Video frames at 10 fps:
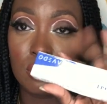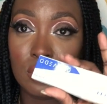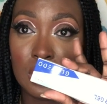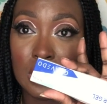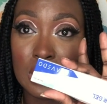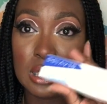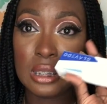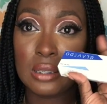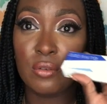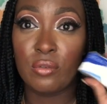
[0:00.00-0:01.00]

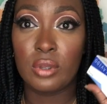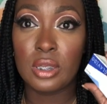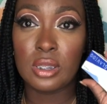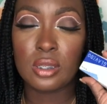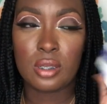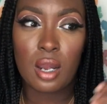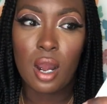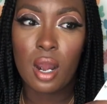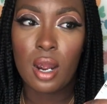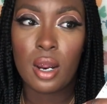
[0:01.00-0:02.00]
this this
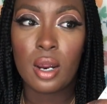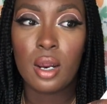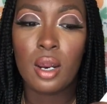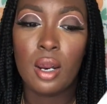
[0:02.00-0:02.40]
scar